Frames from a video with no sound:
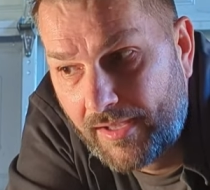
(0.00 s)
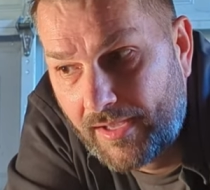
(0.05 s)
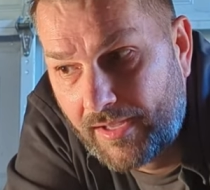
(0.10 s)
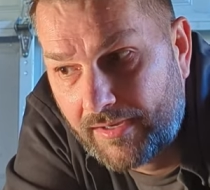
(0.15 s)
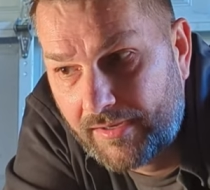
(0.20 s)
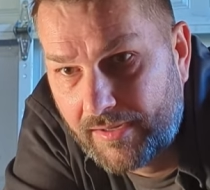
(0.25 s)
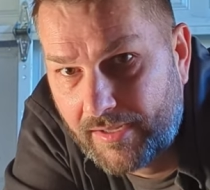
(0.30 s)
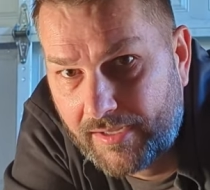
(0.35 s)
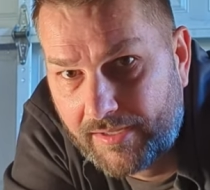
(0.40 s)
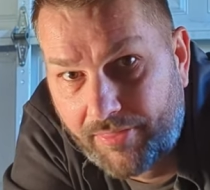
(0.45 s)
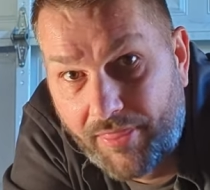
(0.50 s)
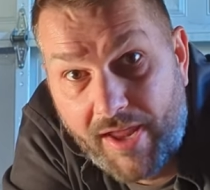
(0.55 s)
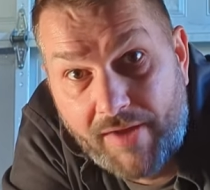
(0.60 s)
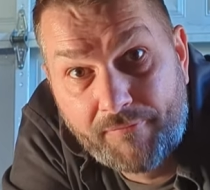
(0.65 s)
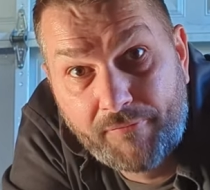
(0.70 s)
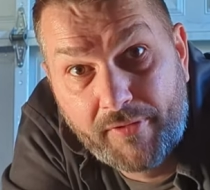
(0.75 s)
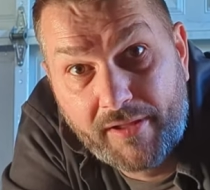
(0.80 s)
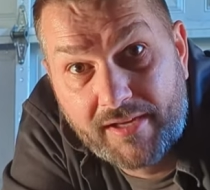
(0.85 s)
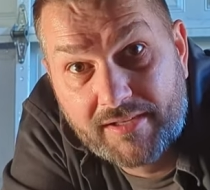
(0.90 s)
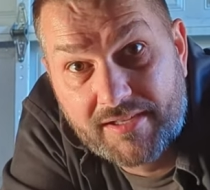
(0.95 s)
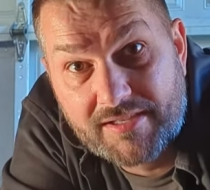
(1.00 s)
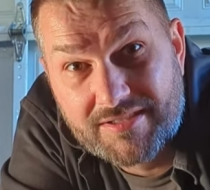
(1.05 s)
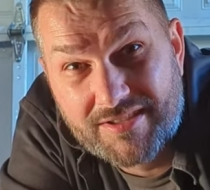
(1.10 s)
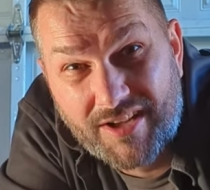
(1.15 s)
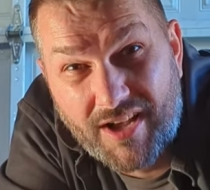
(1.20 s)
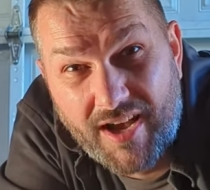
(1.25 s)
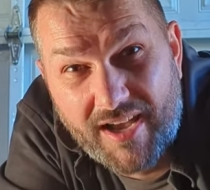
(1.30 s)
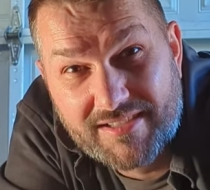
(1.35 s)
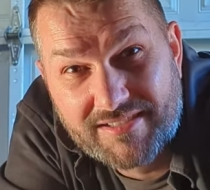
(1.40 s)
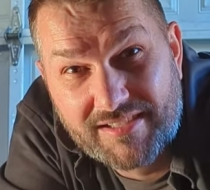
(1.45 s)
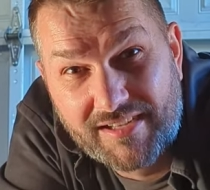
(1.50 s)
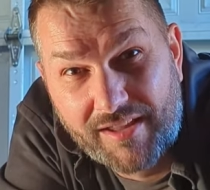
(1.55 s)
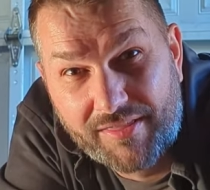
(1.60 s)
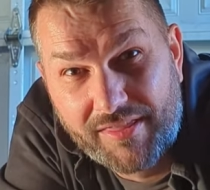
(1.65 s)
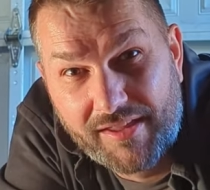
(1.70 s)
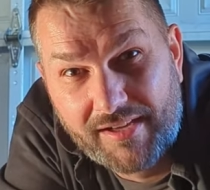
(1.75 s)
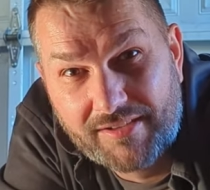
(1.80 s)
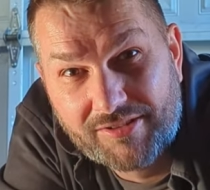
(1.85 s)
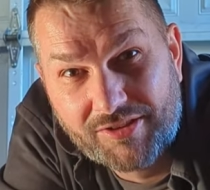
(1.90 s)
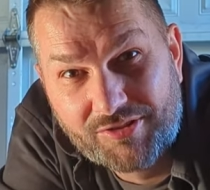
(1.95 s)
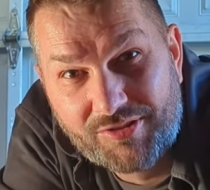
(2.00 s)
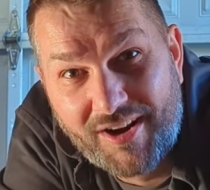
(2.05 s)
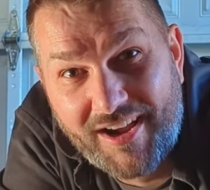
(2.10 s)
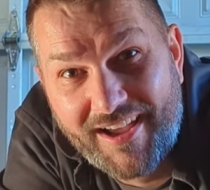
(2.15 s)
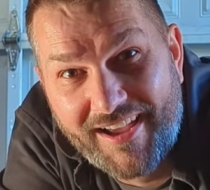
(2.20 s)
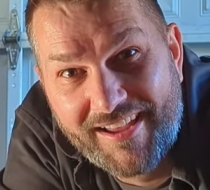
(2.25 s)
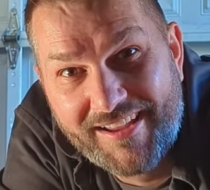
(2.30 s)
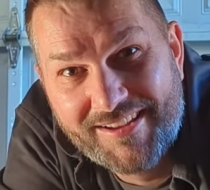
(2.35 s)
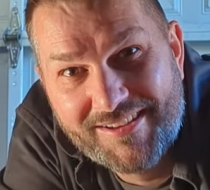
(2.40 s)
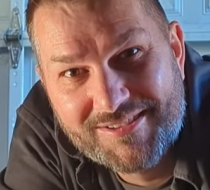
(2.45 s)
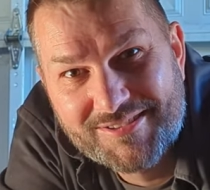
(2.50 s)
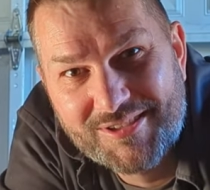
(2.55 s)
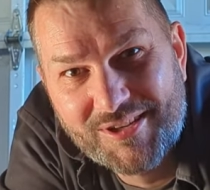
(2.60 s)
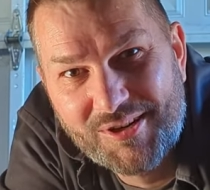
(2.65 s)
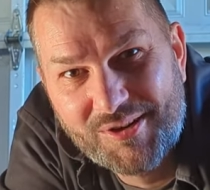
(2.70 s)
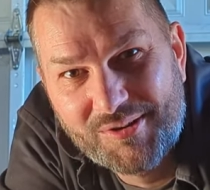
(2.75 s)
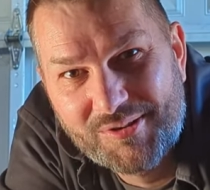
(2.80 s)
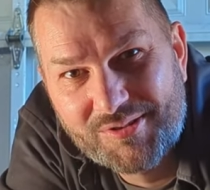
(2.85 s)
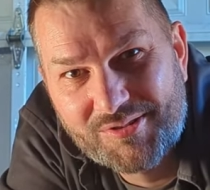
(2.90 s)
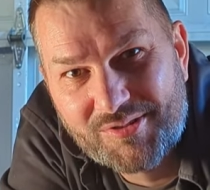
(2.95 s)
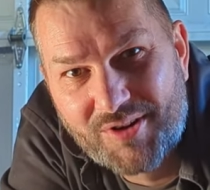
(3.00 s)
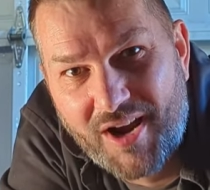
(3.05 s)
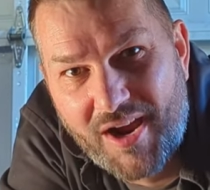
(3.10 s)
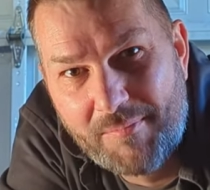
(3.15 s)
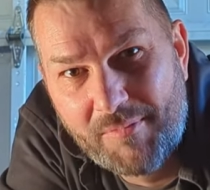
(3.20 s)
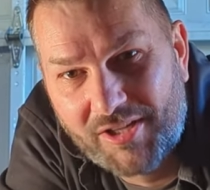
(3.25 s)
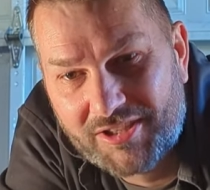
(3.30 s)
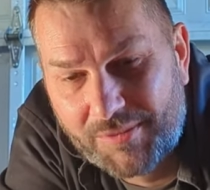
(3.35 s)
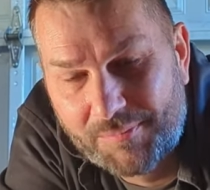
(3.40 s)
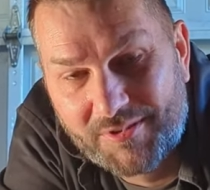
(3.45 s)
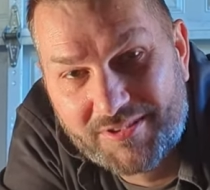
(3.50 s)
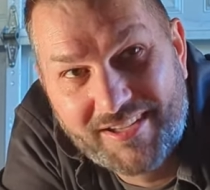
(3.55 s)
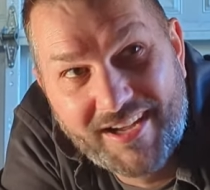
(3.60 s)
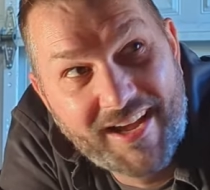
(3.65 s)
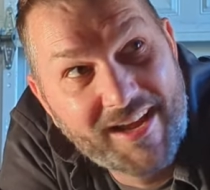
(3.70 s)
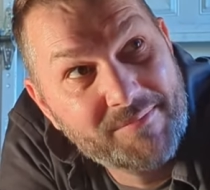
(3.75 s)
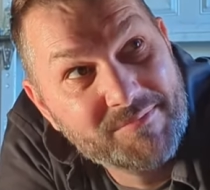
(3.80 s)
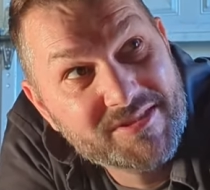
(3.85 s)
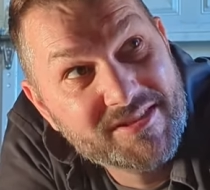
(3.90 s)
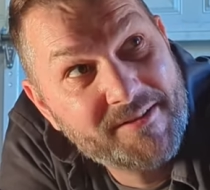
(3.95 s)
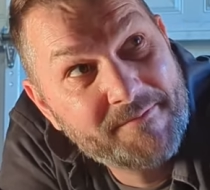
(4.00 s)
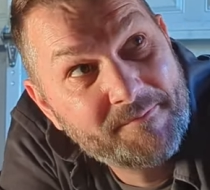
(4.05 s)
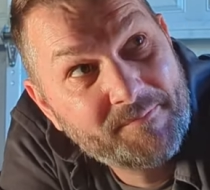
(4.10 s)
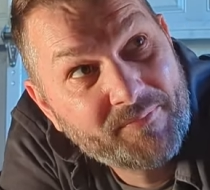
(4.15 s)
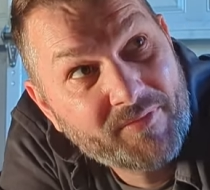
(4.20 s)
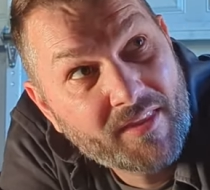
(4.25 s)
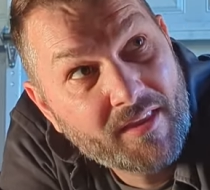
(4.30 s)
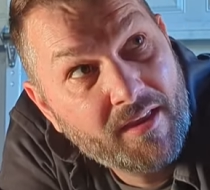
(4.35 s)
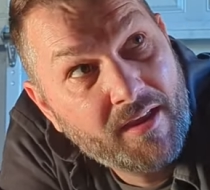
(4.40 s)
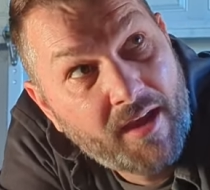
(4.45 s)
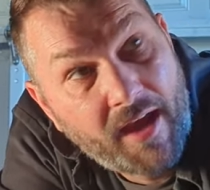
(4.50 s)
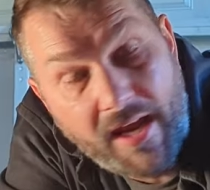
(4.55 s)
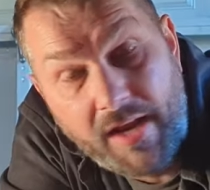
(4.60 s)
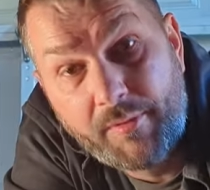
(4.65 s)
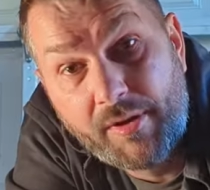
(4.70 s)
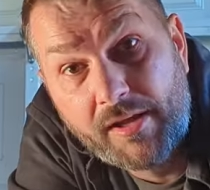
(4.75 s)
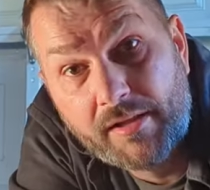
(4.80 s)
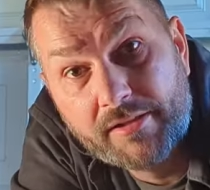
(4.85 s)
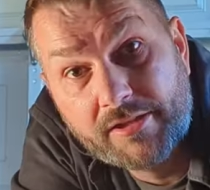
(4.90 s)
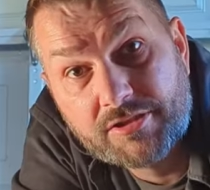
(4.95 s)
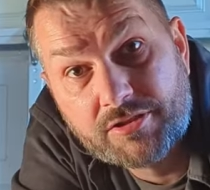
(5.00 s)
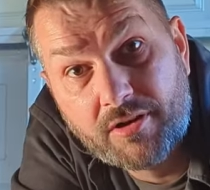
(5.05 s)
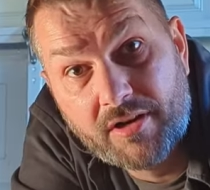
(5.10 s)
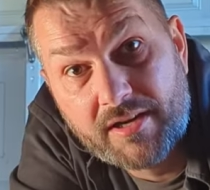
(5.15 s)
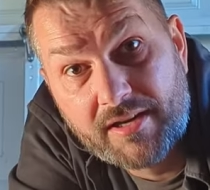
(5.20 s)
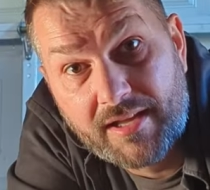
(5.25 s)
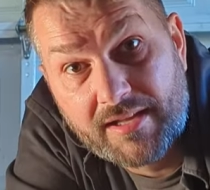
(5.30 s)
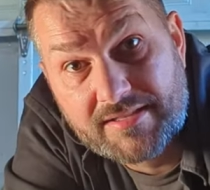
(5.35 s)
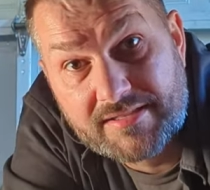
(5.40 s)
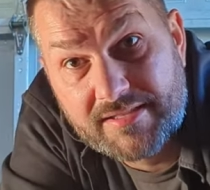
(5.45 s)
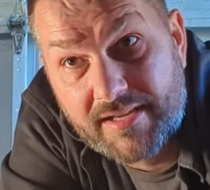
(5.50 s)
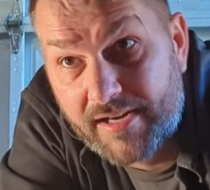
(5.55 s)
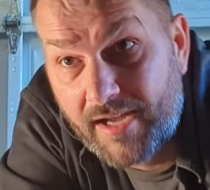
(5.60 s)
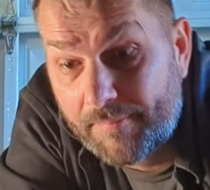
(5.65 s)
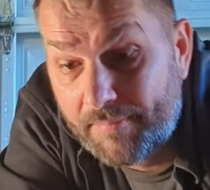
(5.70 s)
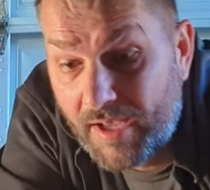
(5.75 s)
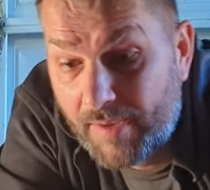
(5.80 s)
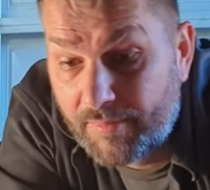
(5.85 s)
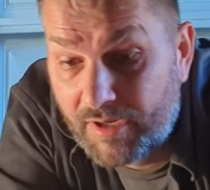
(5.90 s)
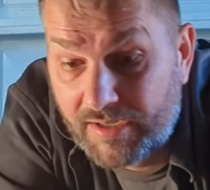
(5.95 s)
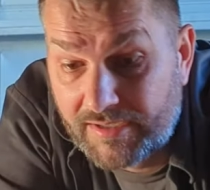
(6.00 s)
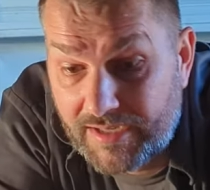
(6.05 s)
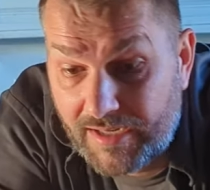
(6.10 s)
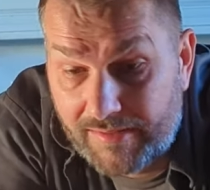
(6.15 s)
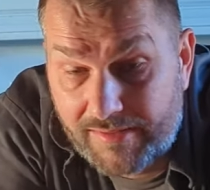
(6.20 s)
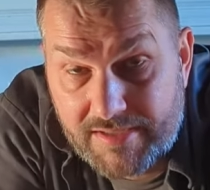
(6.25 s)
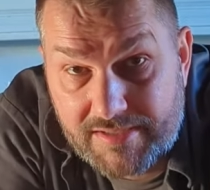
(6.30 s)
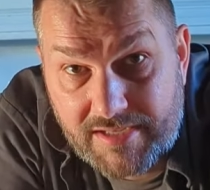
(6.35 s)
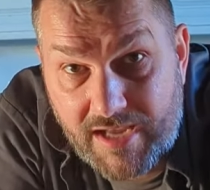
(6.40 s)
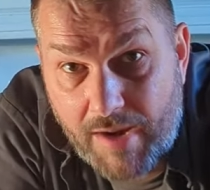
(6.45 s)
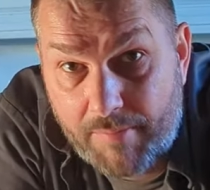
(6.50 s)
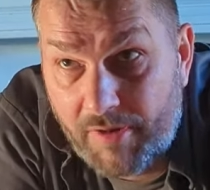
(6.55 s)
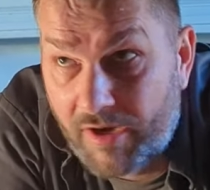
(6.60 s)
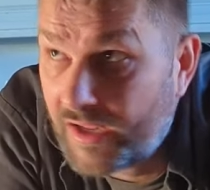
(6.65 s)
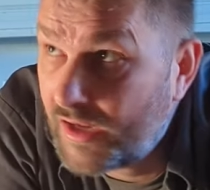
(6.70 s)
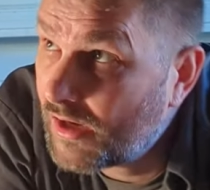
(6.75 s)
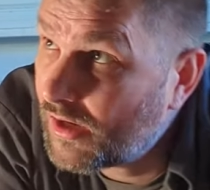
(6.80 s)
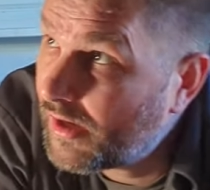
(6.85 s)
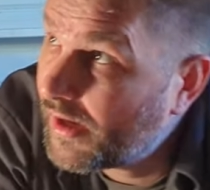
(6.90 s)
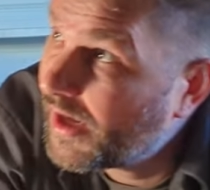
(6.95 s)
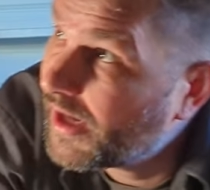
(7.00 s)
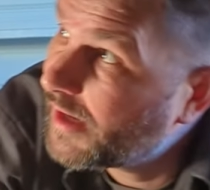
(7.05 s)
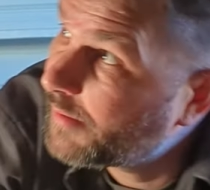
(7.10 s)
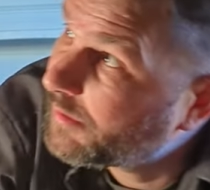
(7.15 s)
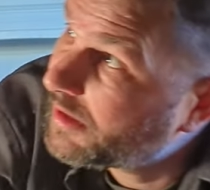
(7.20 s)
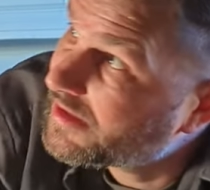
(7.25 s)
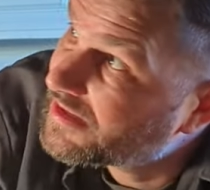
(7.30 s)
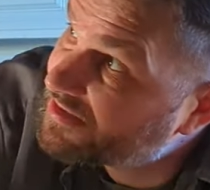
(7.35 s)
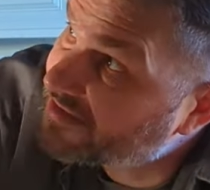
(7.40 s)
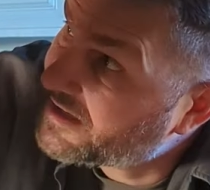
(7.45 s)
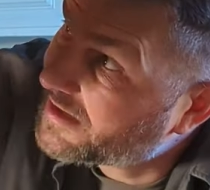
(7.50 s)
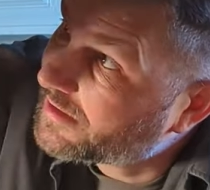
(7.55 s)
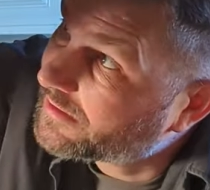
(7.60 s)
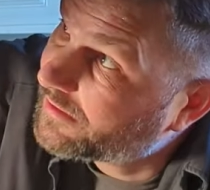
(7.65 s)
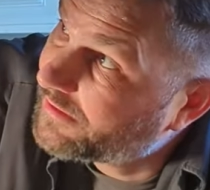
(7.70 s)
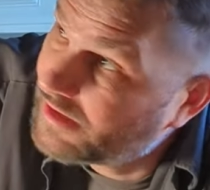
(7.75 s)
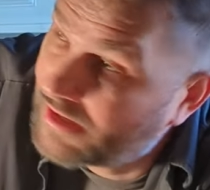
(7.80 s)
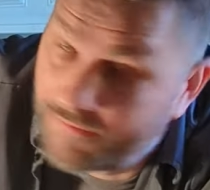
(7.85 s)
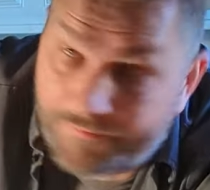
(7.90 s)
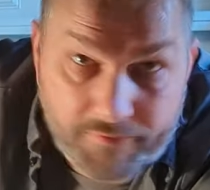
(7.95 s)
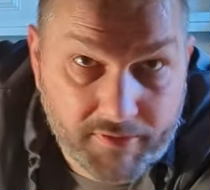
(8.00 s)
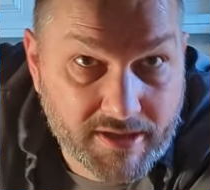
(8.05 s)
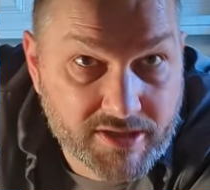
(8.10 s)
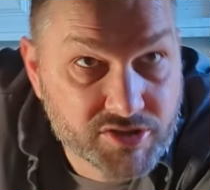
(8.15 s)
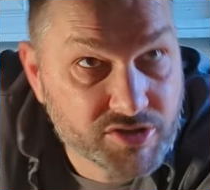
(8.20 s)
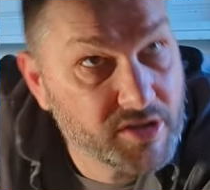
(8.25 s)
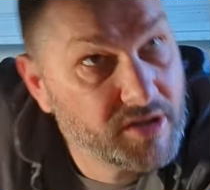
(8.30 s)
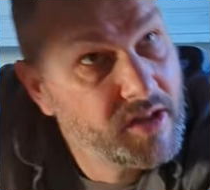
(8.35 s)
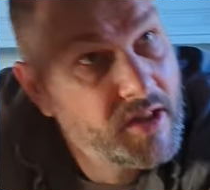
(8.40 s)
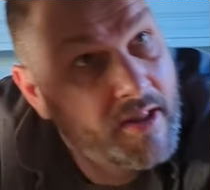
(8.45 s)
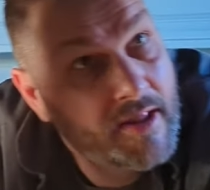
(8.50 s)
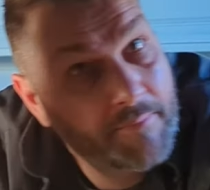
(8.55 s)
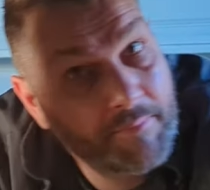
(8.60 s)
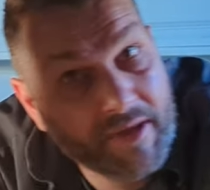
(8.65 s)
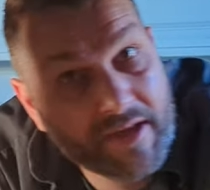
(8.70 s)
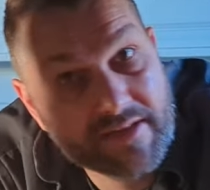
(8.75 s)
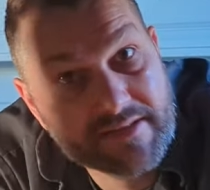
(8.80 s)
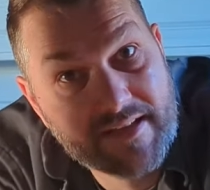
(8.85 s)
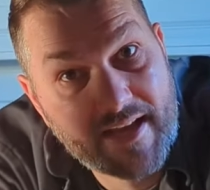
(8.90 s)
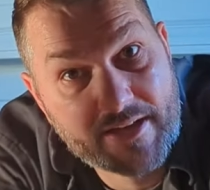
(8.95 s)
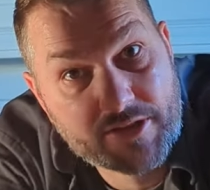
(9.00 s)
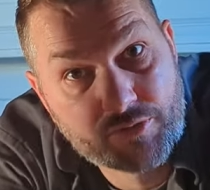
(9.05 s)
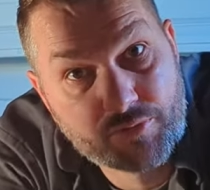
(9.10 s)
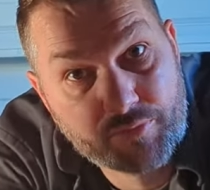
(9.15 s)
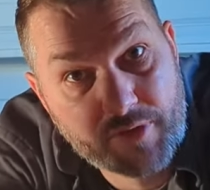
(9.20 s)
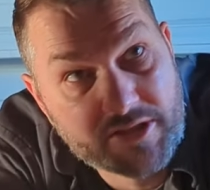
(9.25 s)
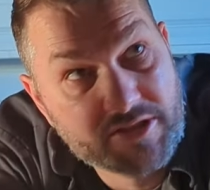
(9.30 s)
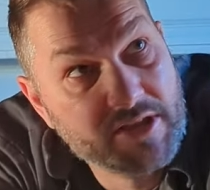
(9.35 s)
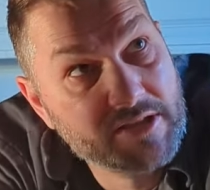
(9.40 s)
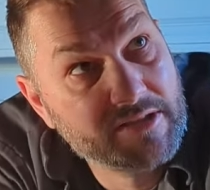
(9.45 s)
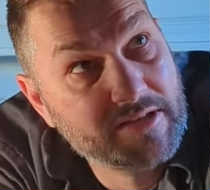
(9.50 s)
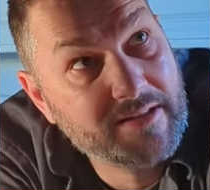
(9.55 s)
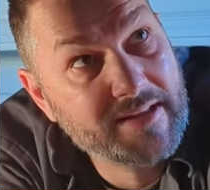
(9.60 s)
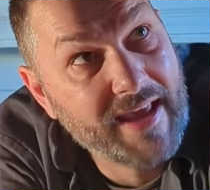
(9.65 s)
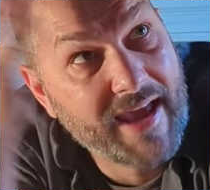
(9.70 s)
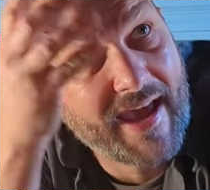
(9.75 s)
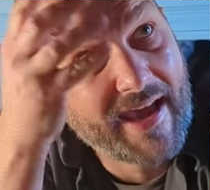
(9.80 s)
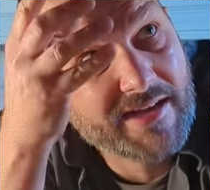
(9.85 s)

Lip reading: And thankfully it doesn't cost anything to try, so try multiple times. Anyway, let's go ahead and get set up. I'm gonna take this camera here and I'm gonna stick it to the differential because that's rigid to the